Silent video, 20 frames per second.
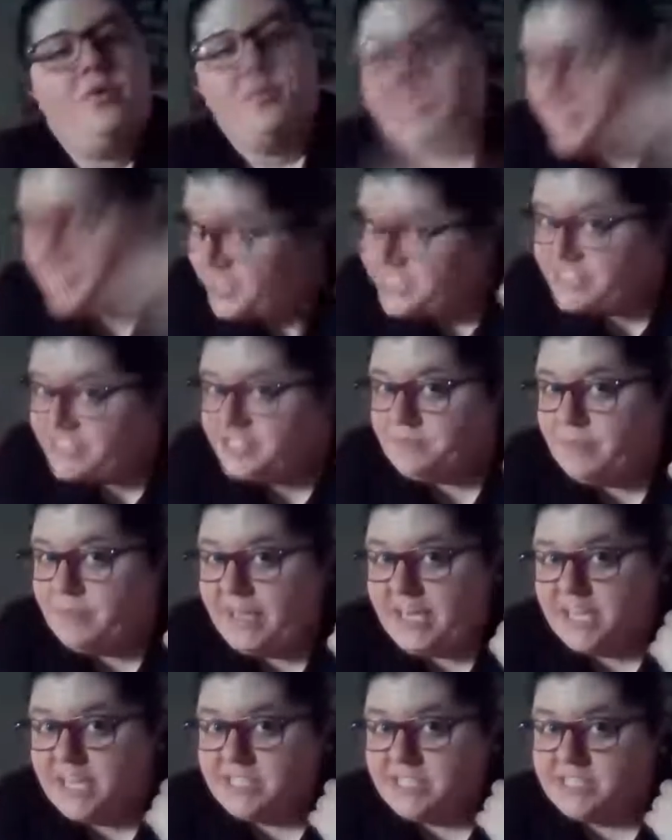This is
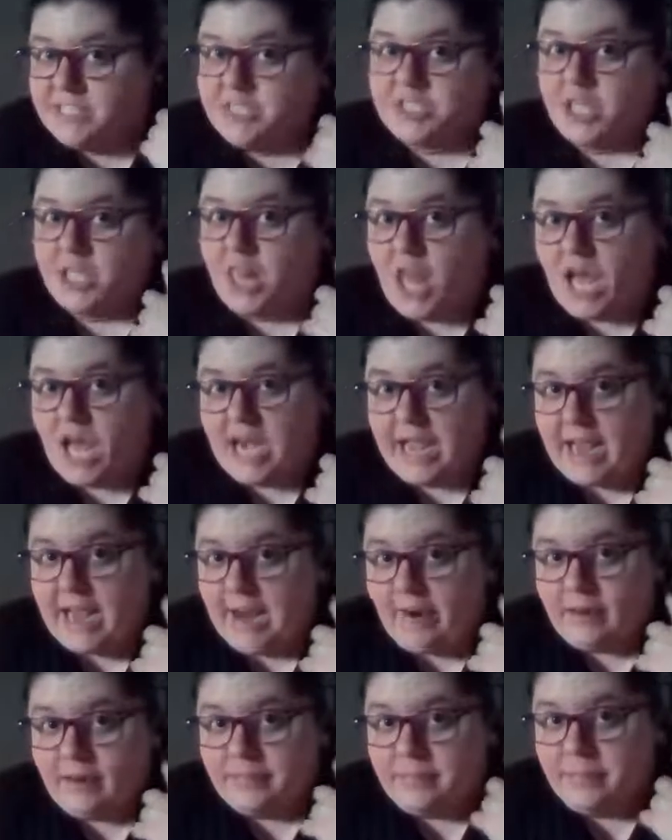because there's a lot of
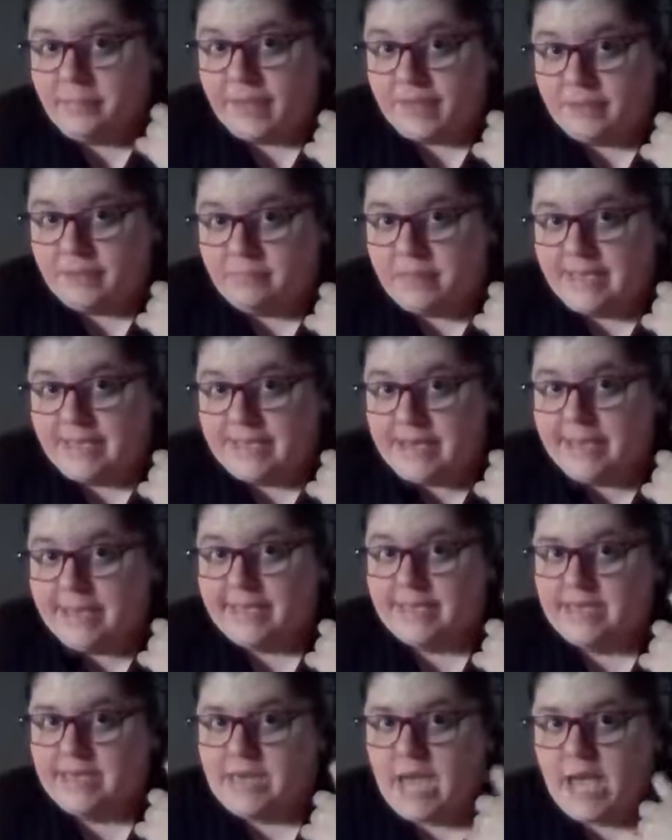hair on the back of my
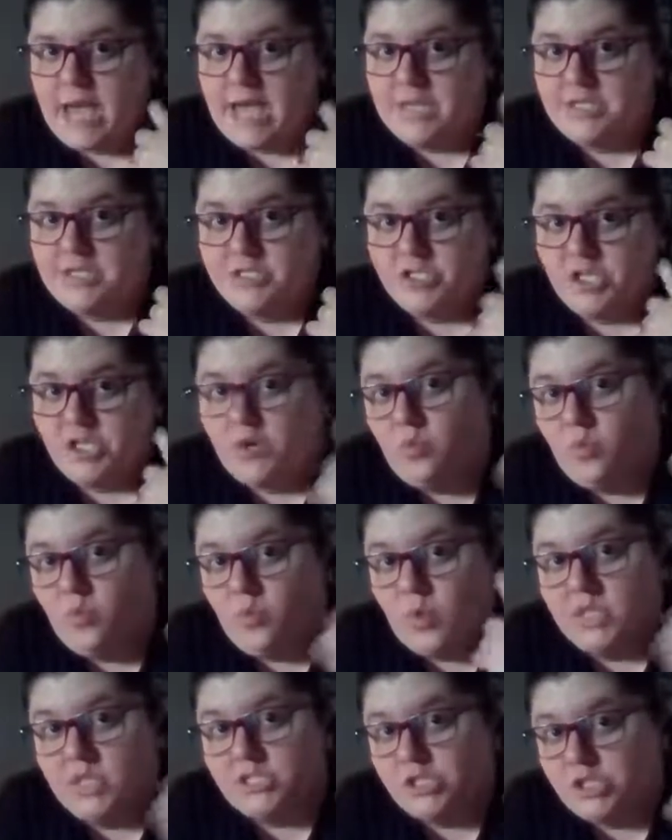neck and I don't
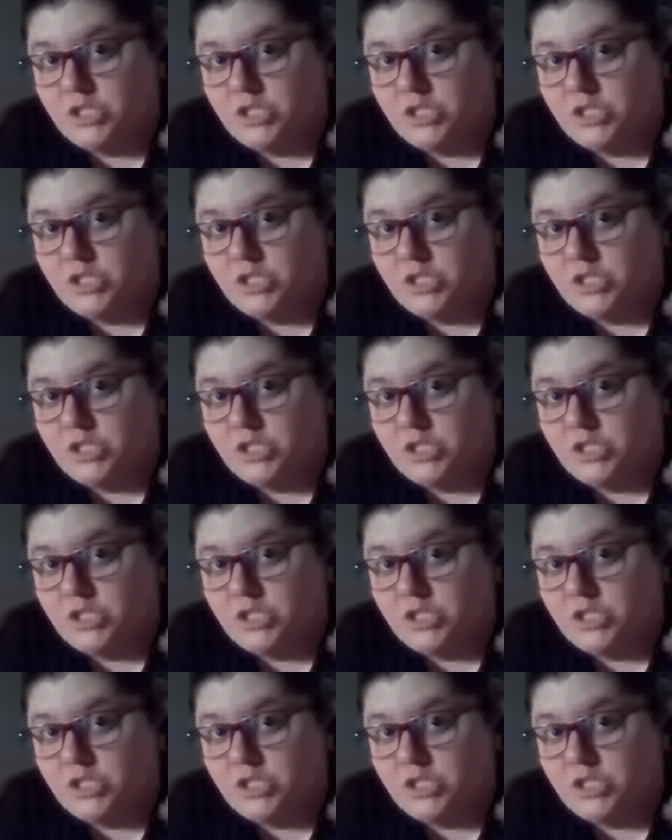want